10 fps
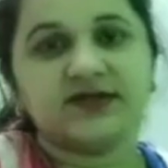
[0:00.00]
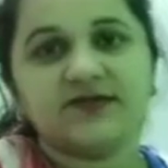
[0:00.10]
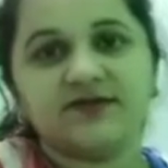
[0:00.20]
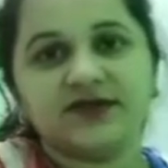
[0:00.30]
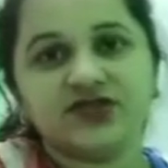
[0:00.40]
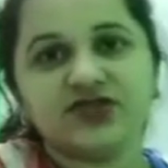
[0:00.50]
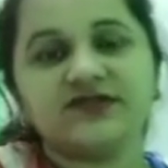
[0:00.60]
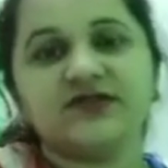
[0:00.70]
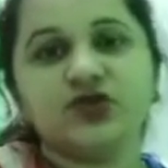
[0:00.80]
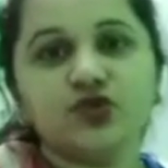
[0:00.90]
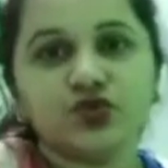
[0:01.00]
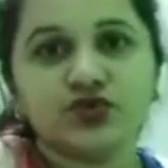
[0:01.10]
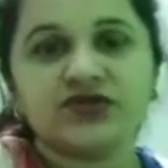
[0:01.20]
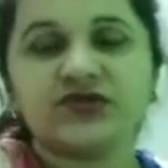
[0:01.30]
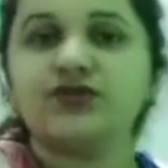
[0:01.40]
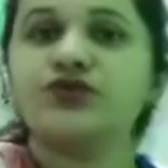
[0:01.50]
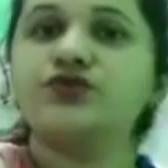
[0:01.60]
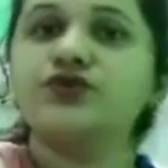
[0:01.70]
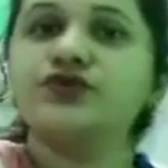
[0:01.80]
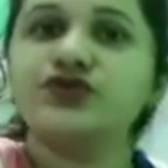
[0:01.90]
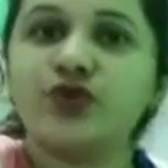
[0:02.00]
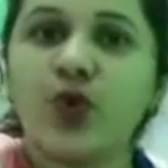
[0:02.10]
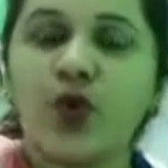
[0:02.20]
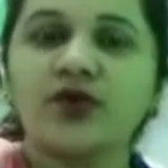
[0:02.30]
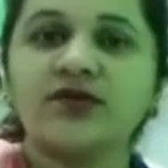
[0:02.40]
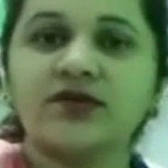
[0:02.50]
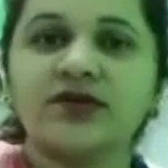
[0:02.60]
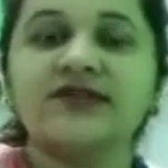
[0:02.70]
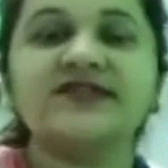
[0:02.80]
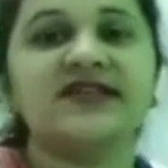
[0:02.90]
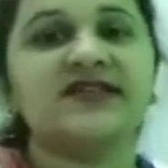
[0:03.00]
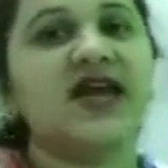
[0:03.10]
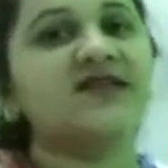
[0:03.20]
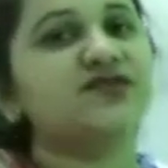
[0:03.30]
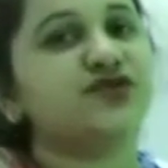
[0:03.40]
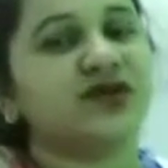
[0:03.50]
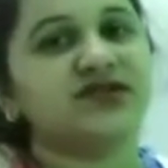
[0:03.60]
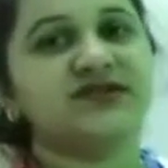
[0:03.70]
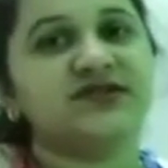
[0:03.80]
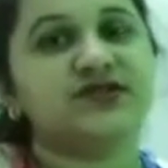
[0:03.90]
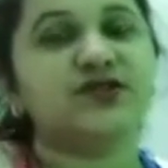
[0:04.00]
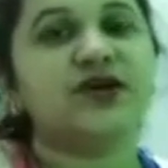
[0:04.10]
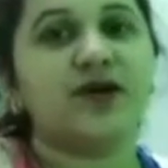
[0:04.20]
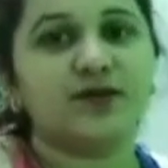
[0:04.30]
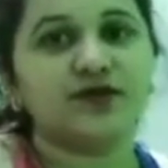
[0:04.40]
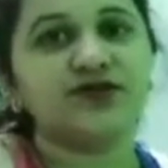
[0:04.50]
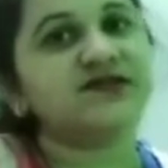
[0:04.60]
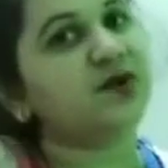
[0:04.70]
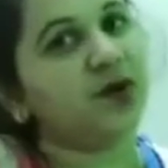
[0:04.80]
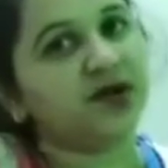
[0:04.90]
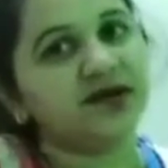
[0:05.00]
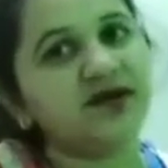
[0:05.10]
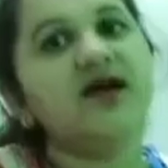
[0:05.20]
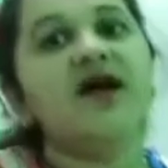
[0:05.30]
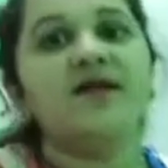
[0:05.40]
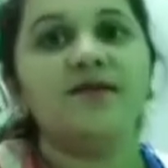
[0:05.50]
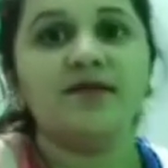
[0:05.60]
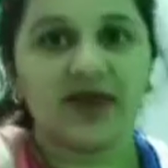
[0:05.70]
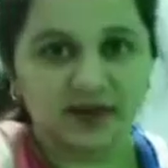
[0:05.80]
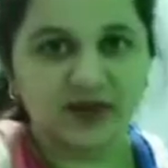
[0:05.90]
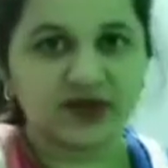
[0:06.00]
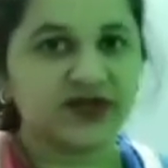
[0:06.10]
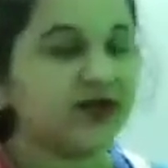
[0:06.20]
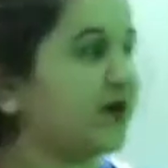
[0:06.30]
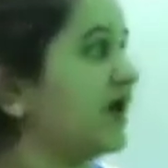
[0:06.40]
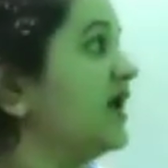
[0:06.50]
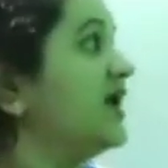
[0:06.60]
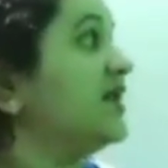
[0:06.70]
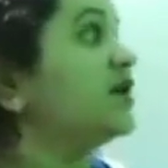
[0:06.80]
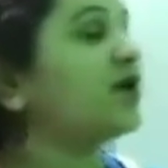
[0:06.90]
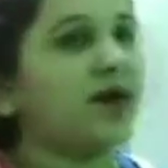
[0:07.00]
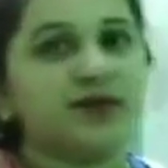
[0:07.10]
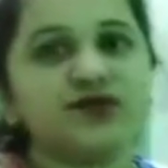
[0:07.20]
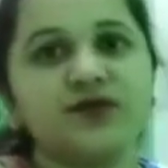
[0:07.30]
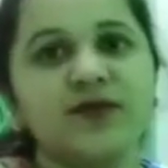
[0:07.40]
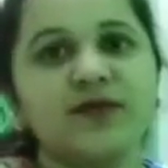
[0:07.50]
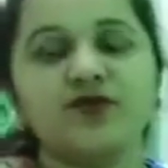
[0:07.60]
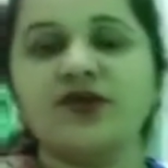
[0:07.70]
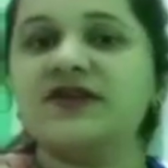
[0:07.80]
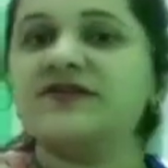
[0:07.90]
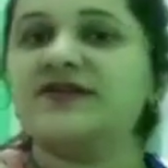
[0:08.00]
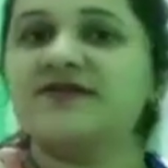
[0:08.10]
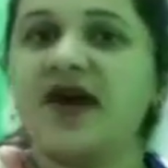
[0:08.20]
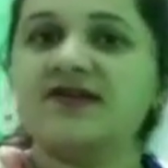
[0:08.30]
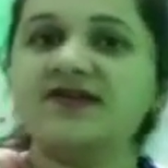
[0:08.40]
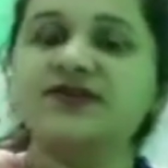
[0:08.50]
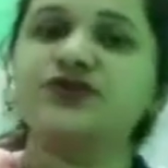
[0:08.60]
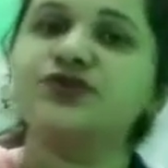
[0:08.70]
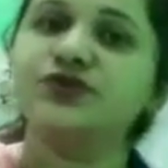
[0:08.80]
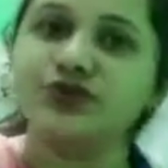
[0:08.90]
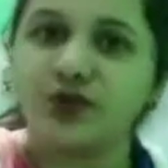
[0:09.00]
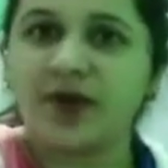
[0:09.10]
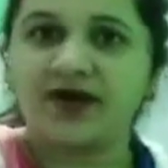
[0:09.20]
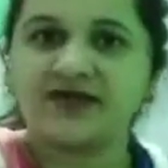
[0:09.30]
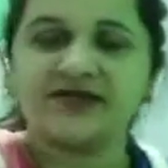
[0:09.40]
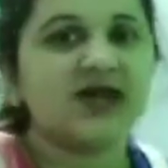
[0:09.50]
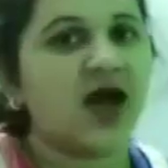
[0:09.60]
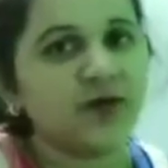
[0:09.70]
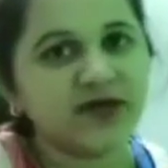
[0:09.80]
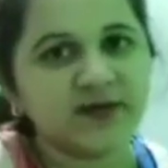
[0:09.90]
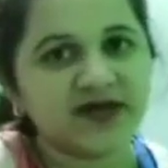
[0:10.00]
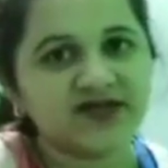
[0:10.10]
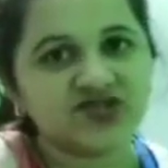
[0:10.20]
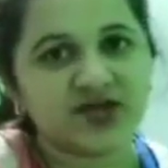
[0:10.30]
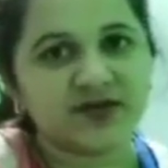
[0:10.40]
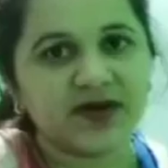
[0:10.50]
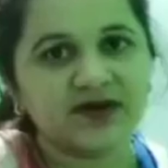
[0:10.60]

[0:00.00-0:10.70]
which is used to store the data instructions into the computer is called the memory. Okay, now computer memory is divided into two parts. How many parts children?